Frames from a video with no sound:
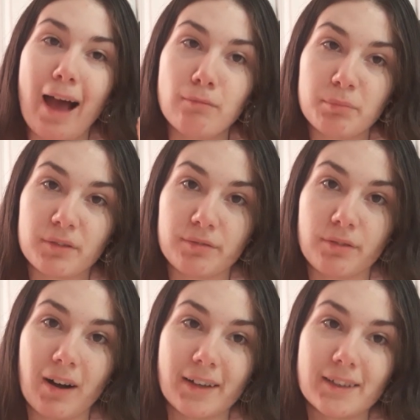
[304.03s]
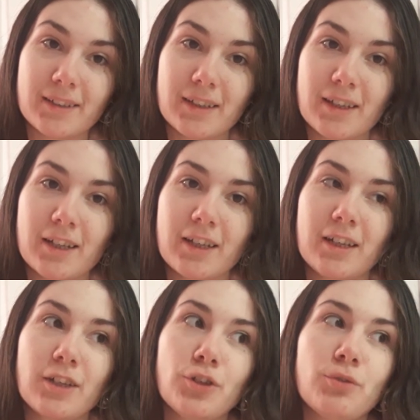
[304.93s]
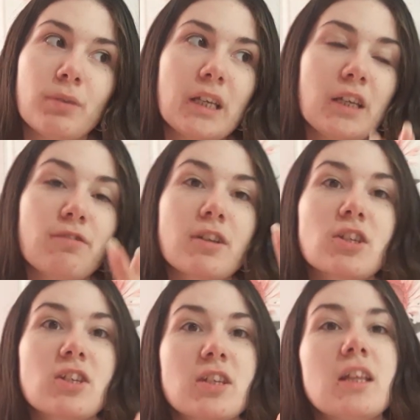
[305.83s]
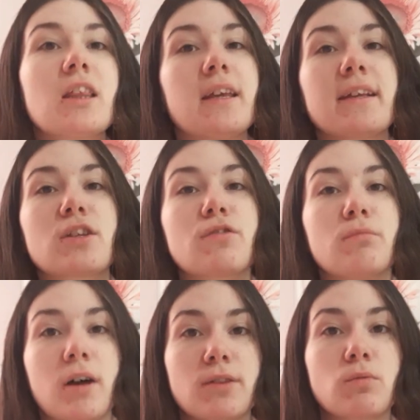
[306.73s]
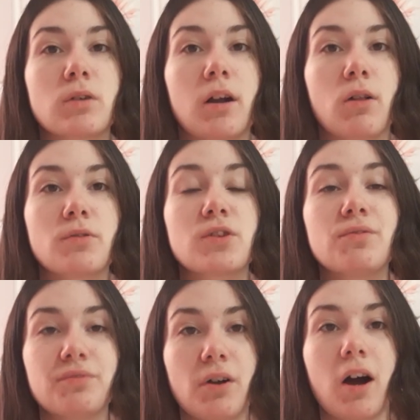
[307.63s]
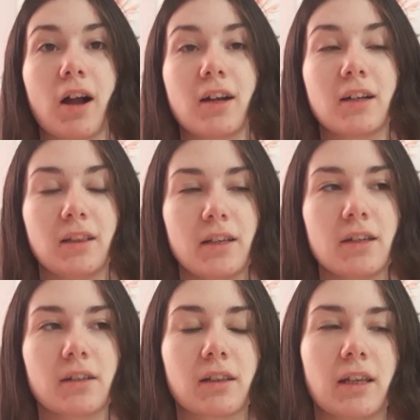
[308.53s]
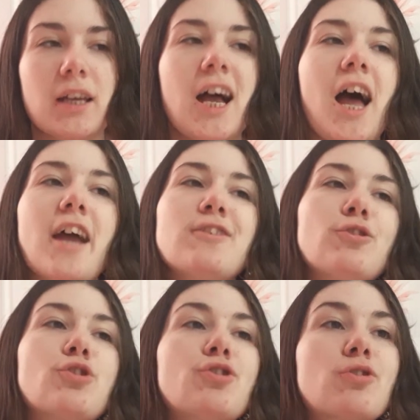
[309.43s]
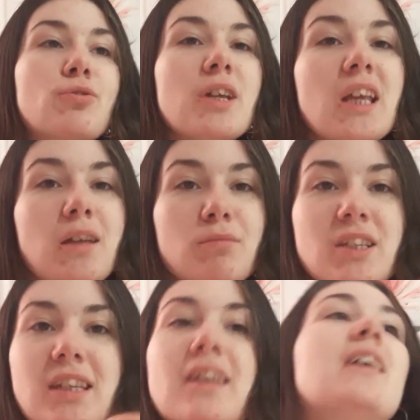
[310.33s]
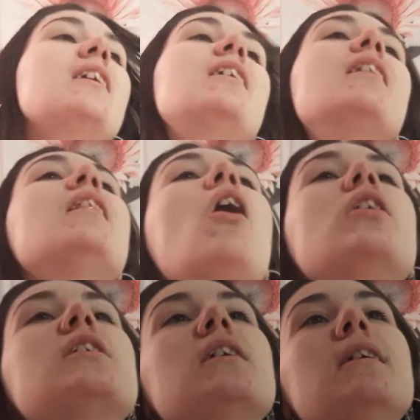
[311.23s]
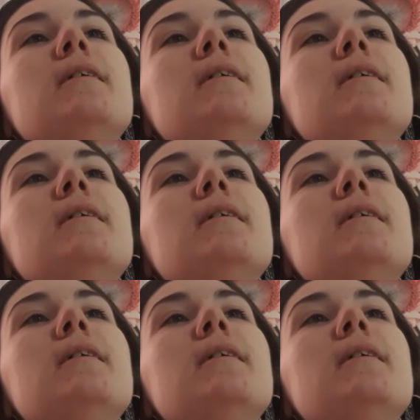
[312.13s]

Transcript: amplified. You may even see things from other worlds far clearly, and your dreams can get a lot